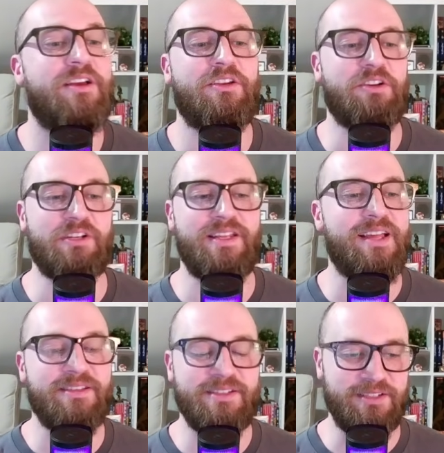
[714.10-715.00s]
You're going to take
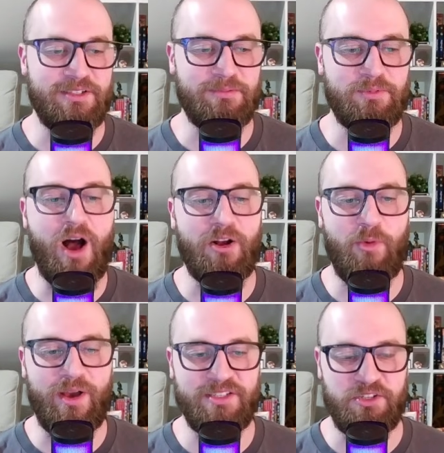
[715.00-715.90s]
this into
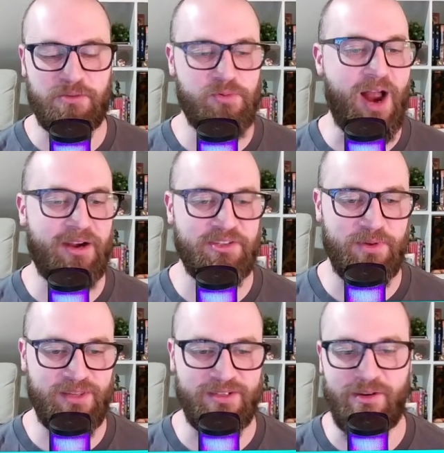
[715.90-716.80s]
Conquest and just practice
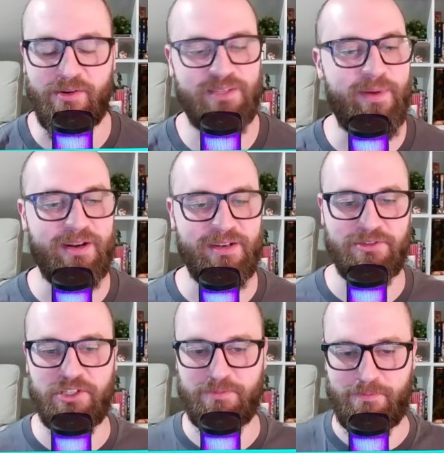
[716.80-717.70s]
with it. Don't expect it to
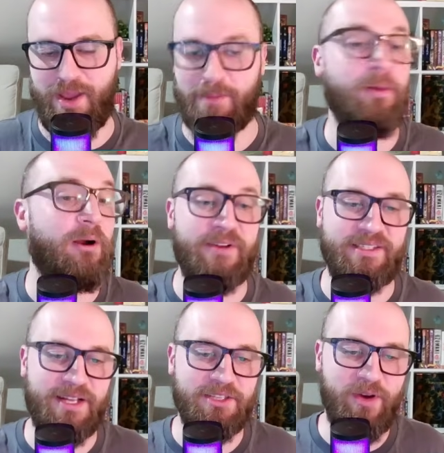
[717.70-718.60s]
just make perfect
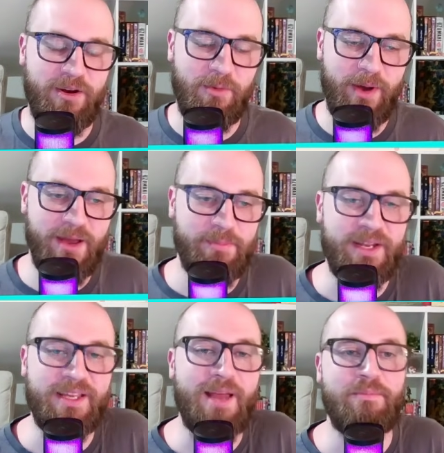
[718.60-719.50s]
sense right away, but
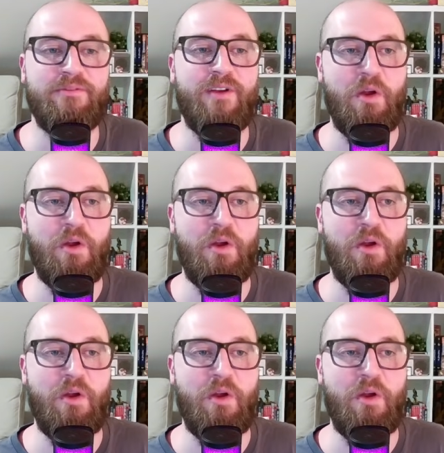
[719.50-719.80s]
it can be very